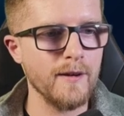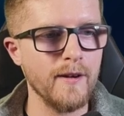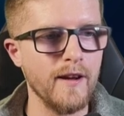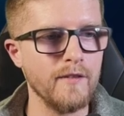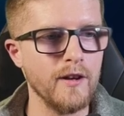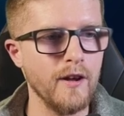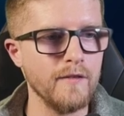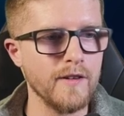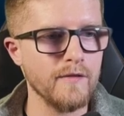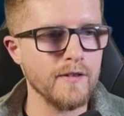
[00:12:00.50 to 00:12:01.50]
we have a lot
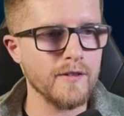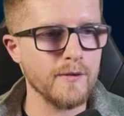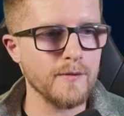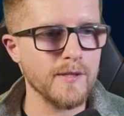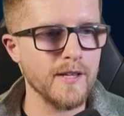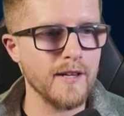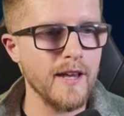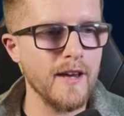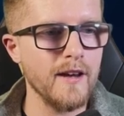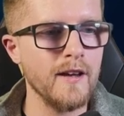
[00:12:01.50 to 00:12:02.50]
of different tools in
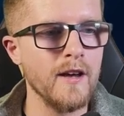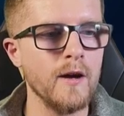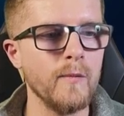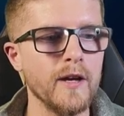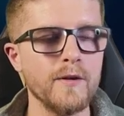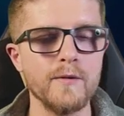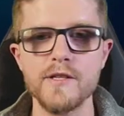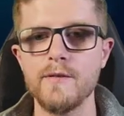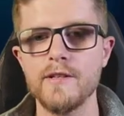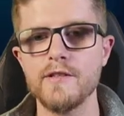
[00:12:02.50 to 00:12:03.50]
here. We can
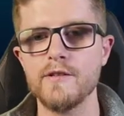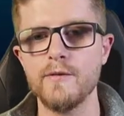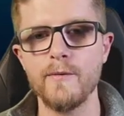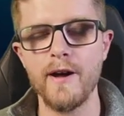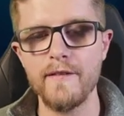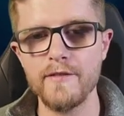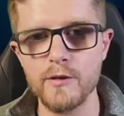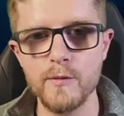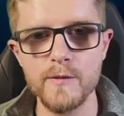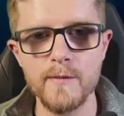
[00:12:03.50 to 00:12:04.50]
also install whatever
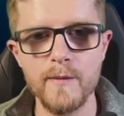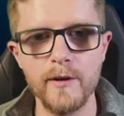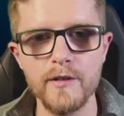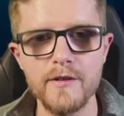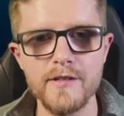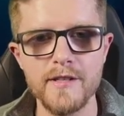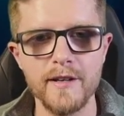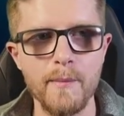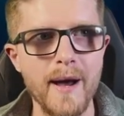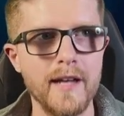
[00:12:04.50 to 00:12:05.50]
tools we want using the
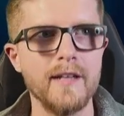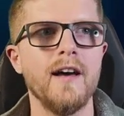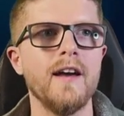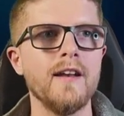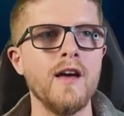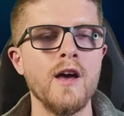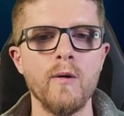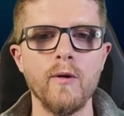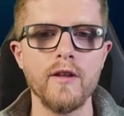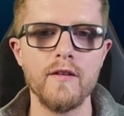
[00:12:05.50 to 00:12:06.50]
command line.
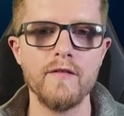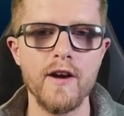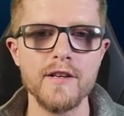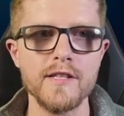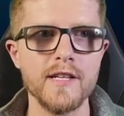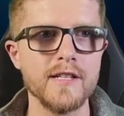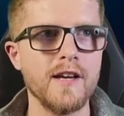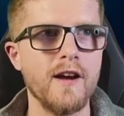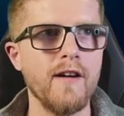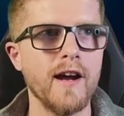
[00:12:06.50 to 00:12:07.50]
One of the first things
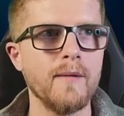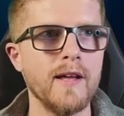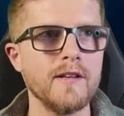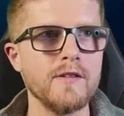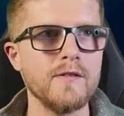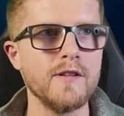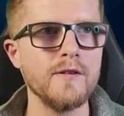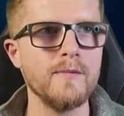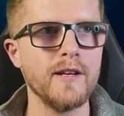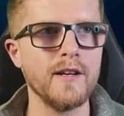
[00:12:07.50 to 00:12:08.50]
that I recommend you
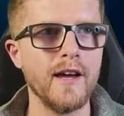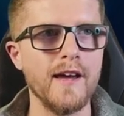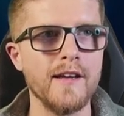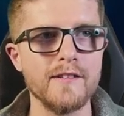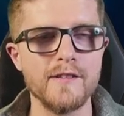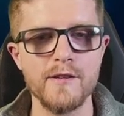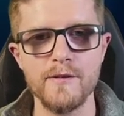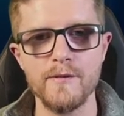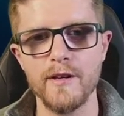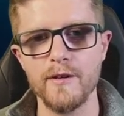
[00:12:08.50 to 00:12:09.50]
do when you get
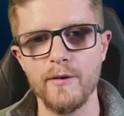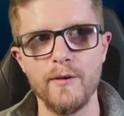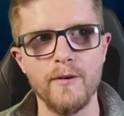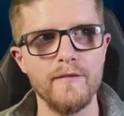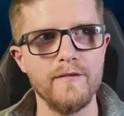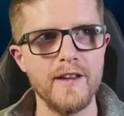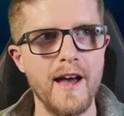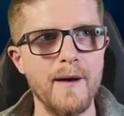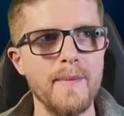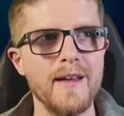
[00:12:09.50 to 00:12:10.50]
into your
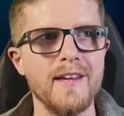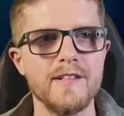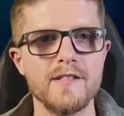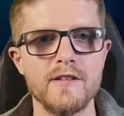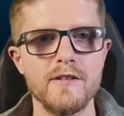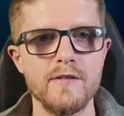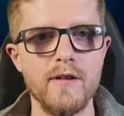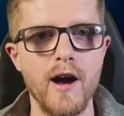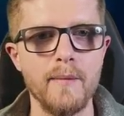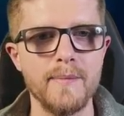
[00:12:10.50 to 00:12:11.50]
VM is to
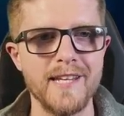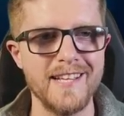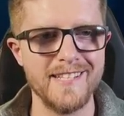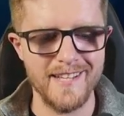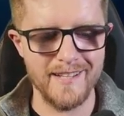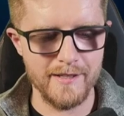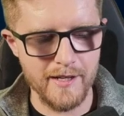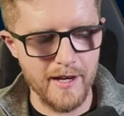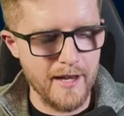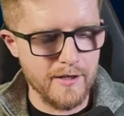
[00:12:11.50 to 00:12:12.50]
update it.
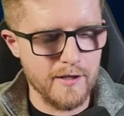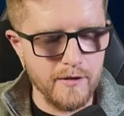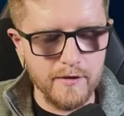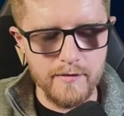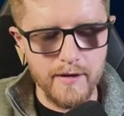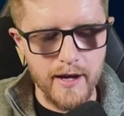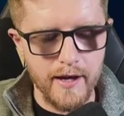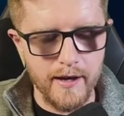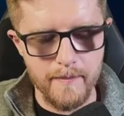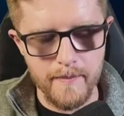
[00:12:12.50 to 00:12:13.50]
So let's do
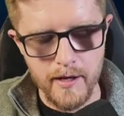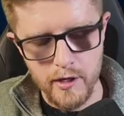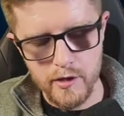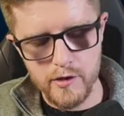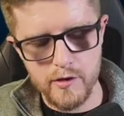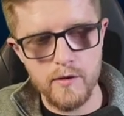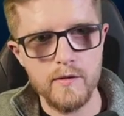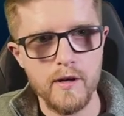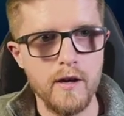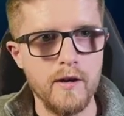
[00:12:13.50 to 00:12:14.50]

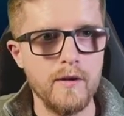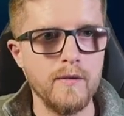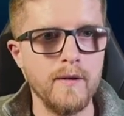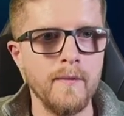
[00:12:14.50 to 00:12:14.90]
sudo